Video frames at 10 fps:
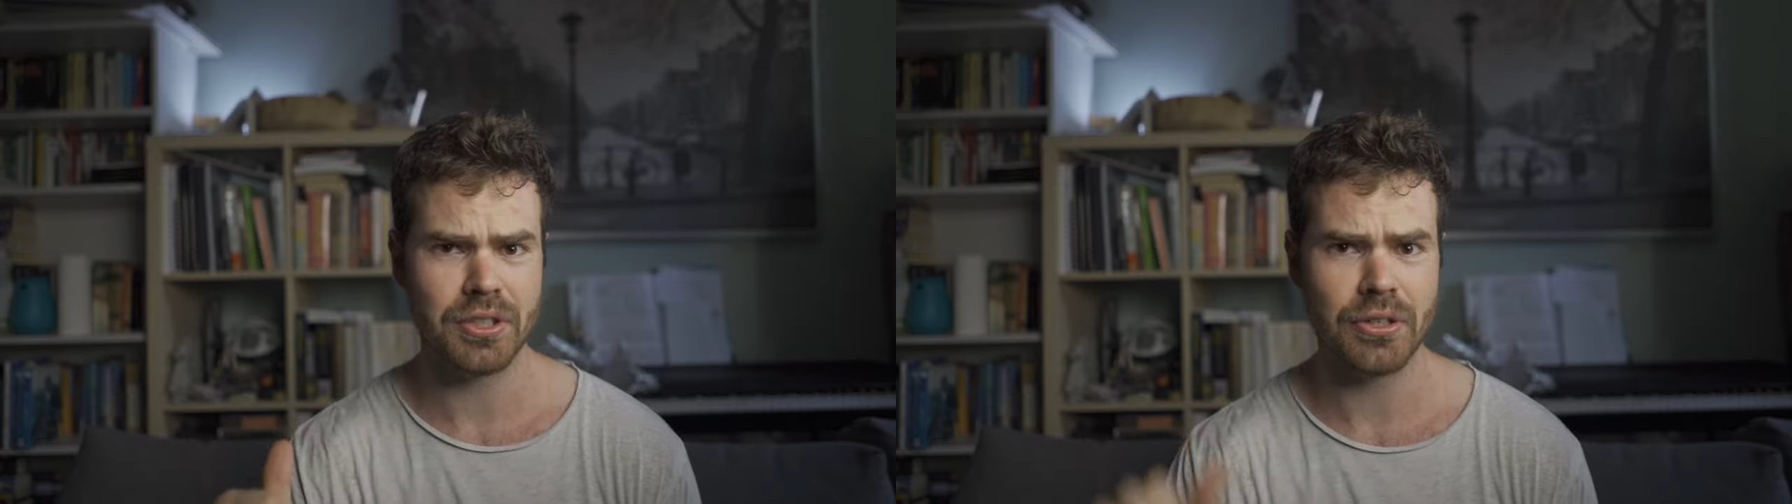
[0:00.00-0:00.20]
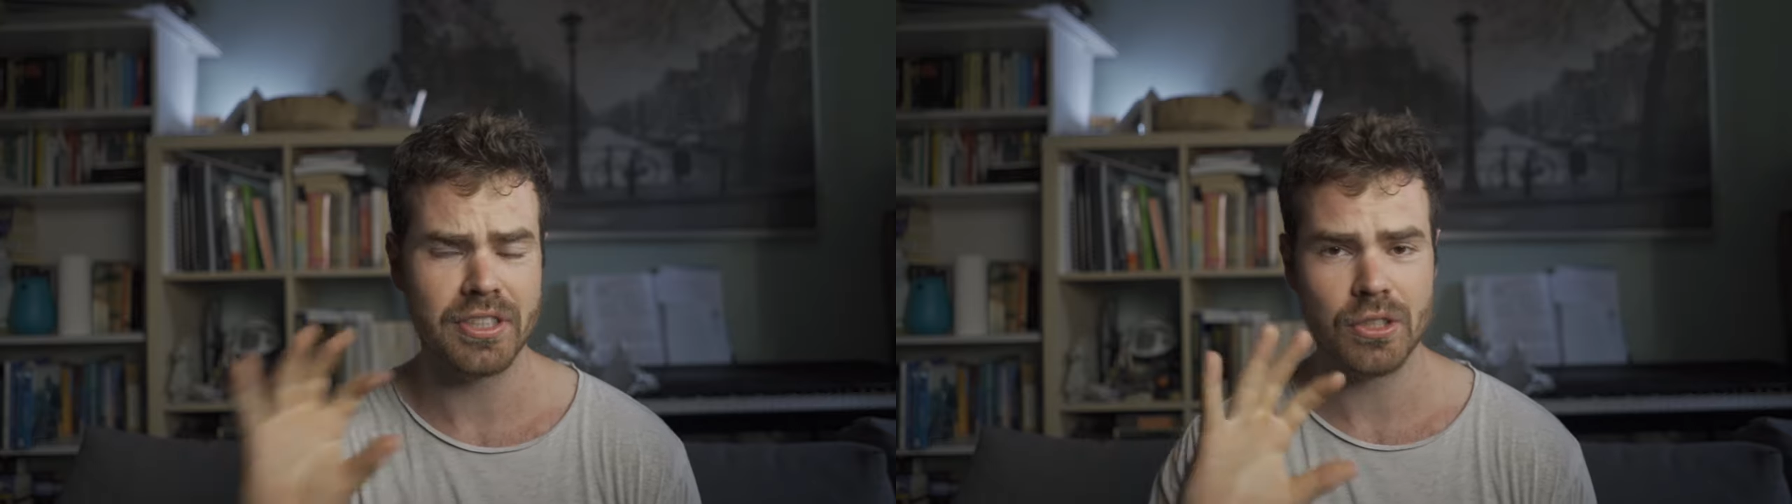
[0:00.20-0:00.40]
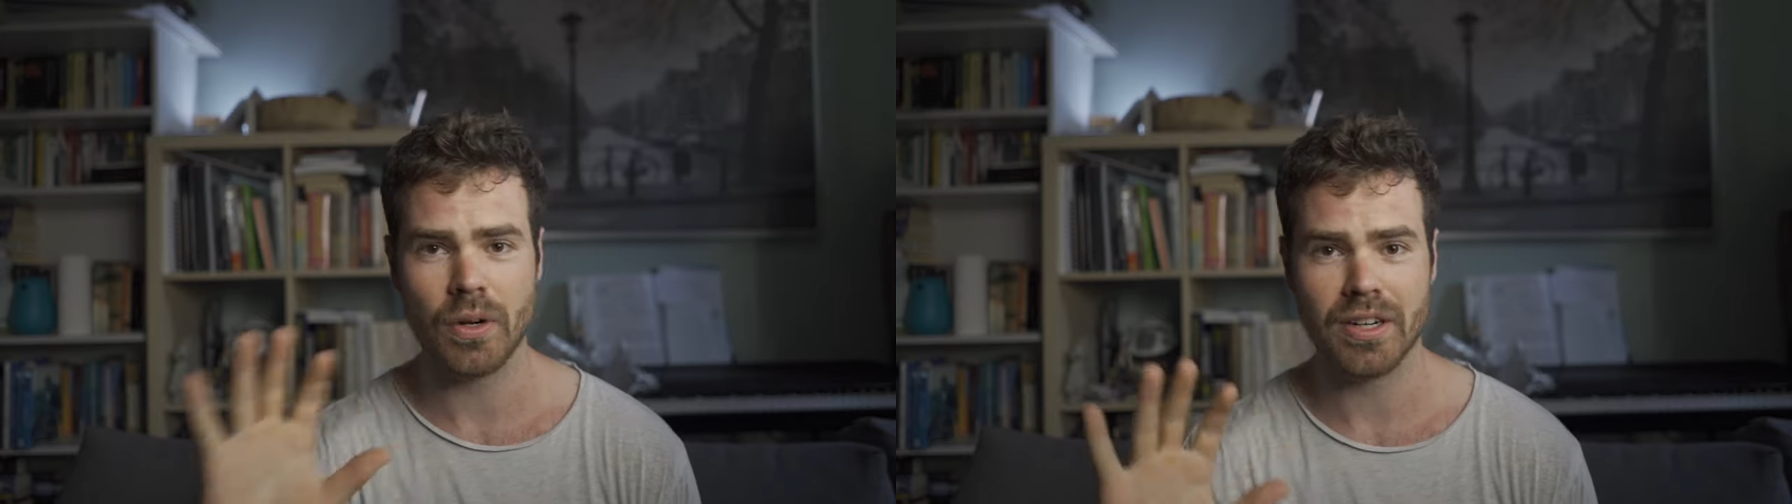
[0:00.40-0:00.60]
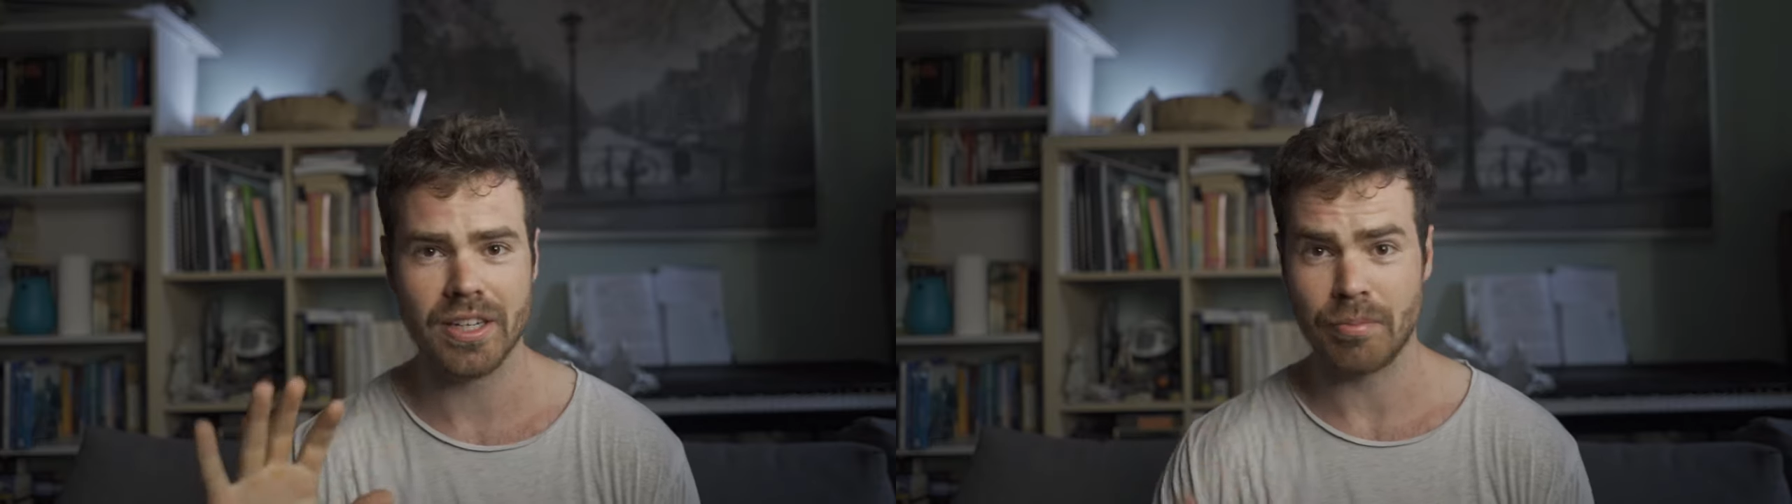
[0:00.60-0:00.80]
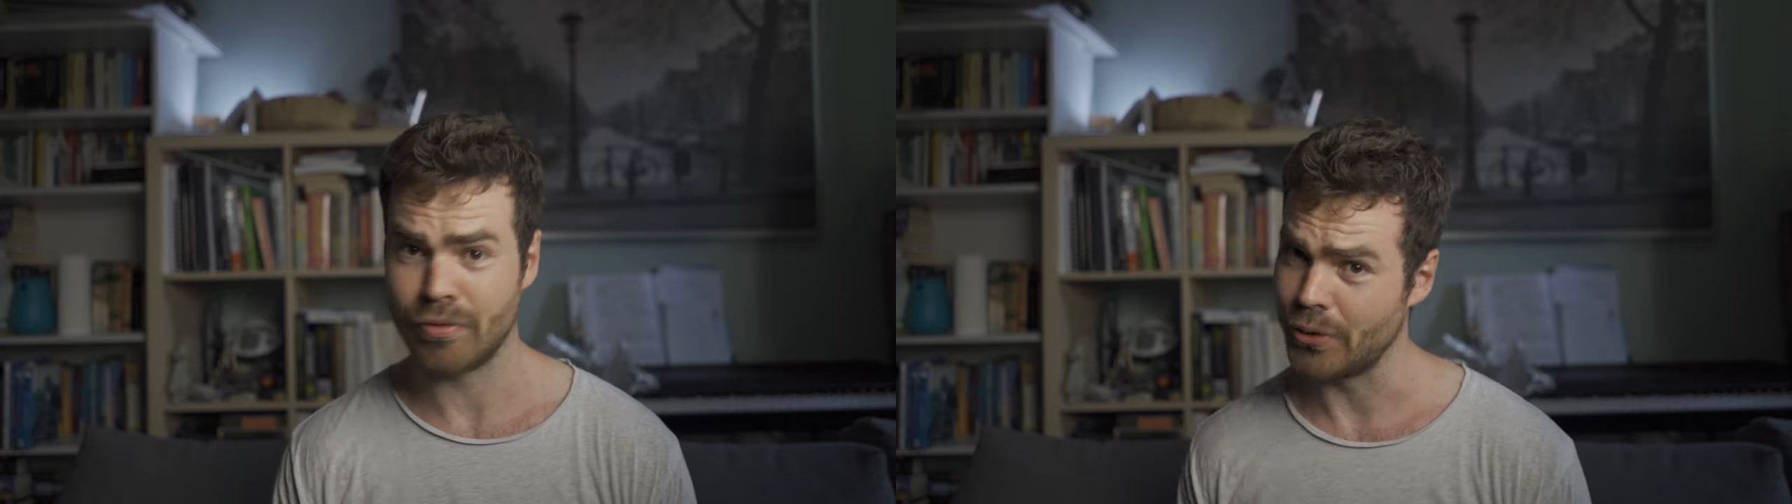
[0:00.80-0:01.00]
show you just
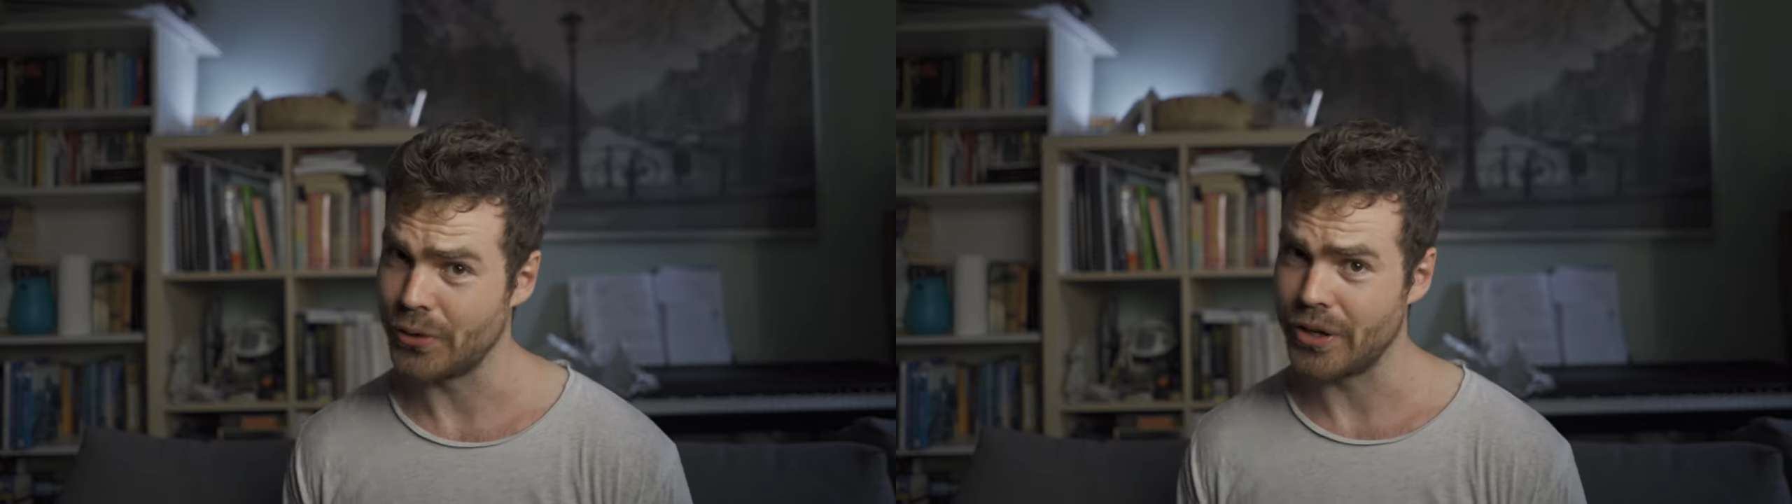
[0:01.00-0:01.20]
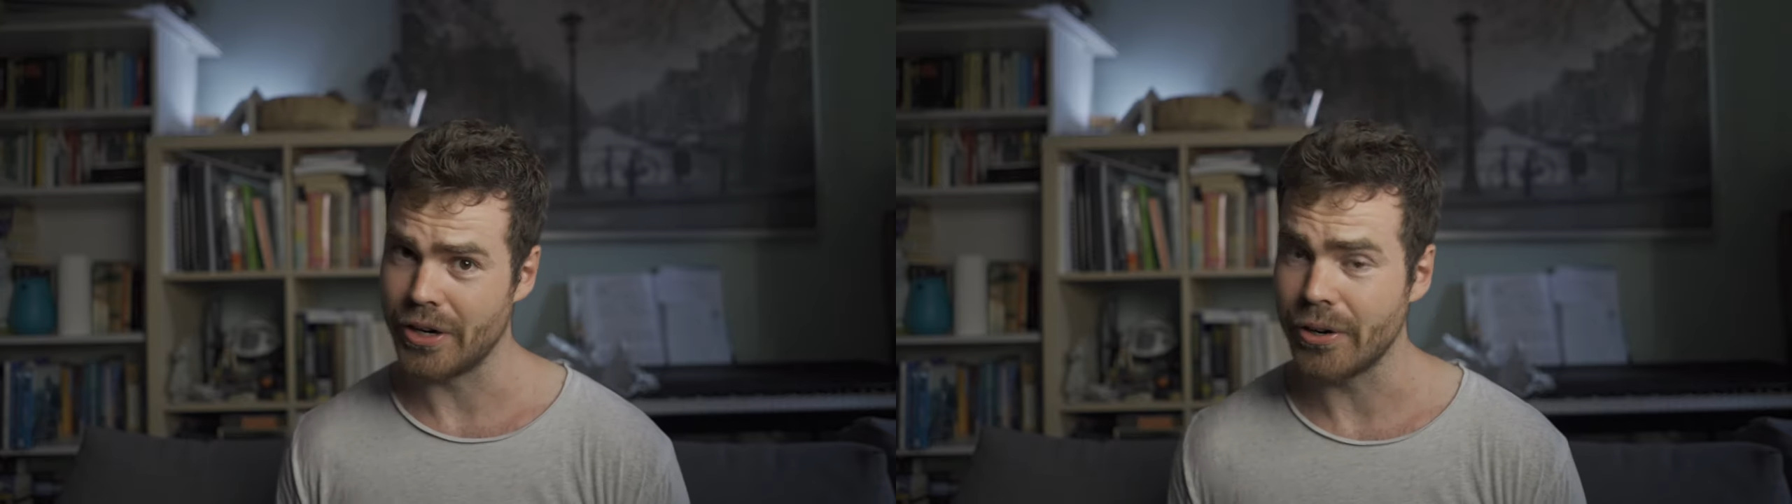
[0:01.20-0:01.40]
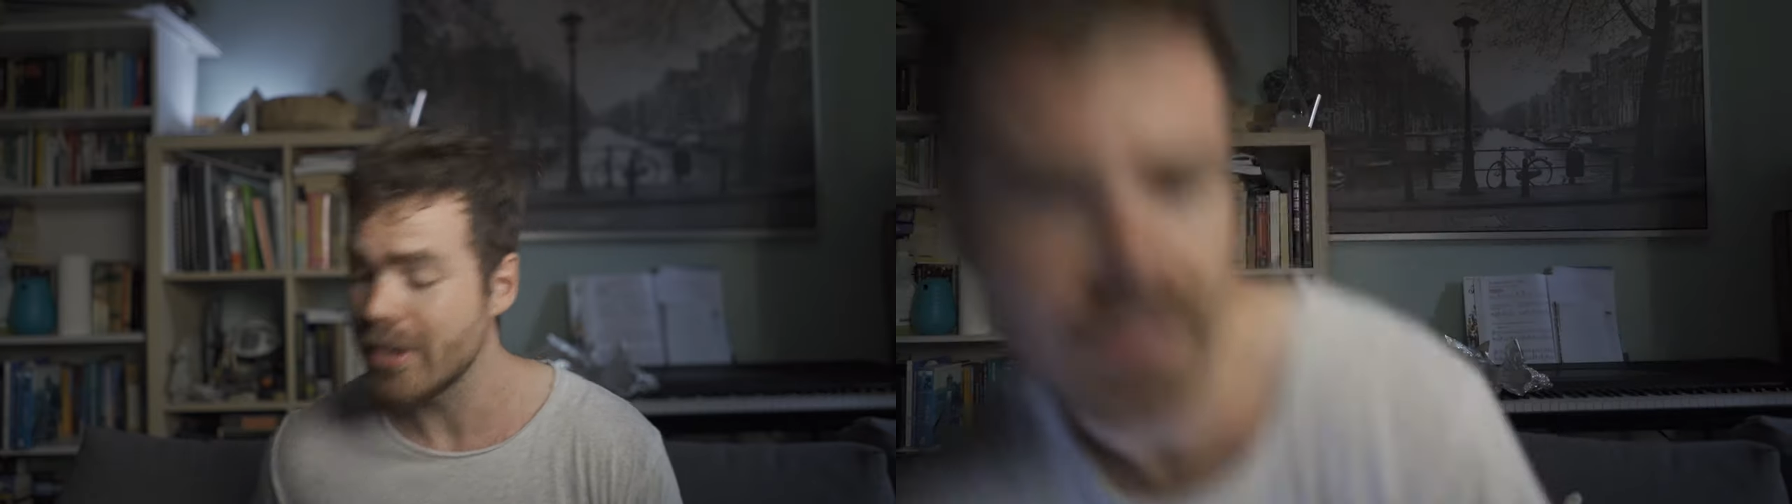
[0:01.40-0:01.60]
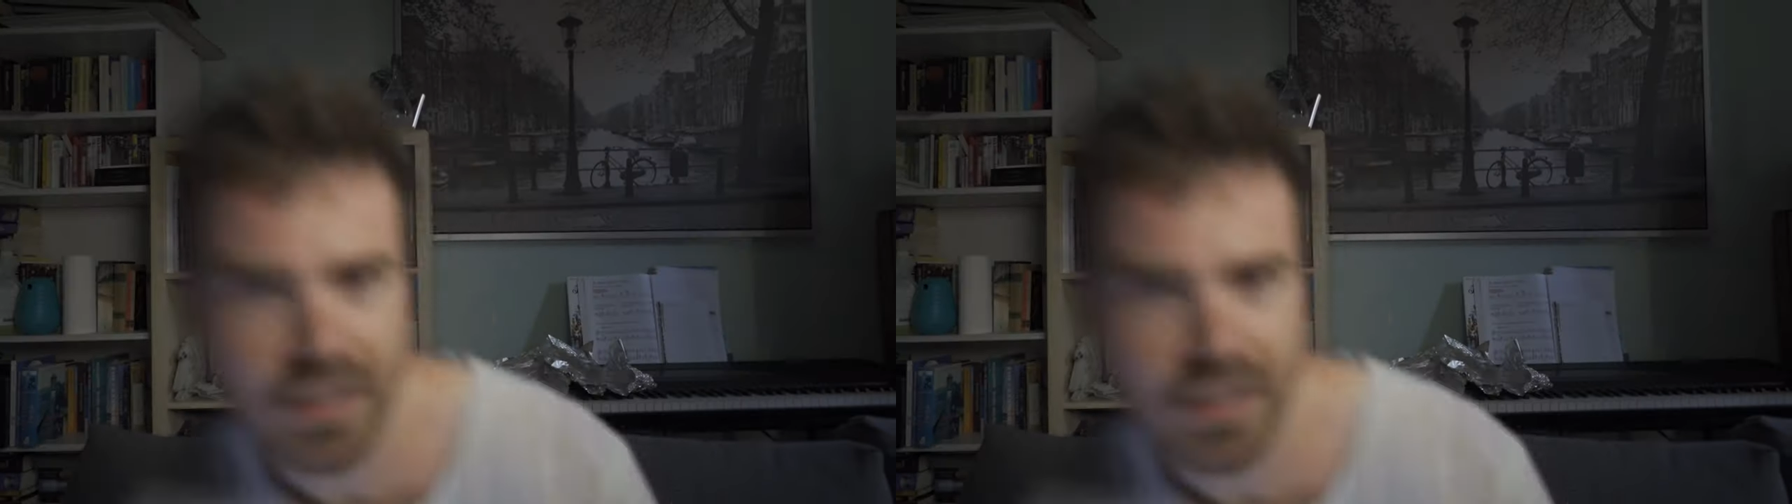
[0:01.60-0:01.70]
quickly before you go,